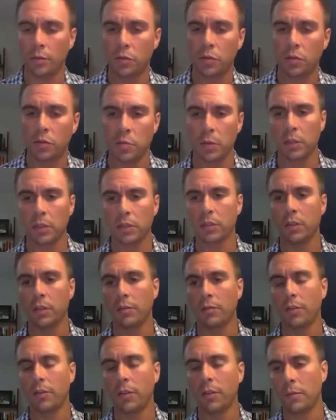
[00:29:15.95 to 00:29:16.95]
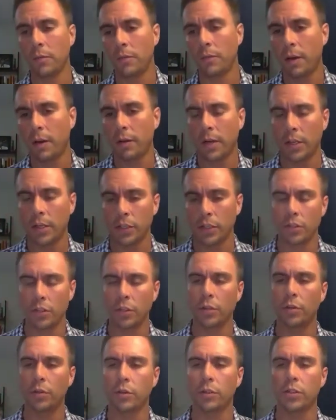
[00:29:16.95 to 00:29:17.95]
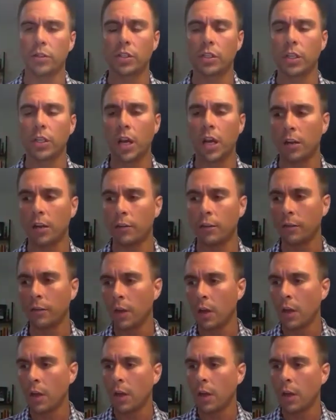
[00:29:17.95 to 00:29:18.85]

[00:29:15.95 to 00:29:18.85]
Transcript: speaks to the Freedom Foundation too, is just kind of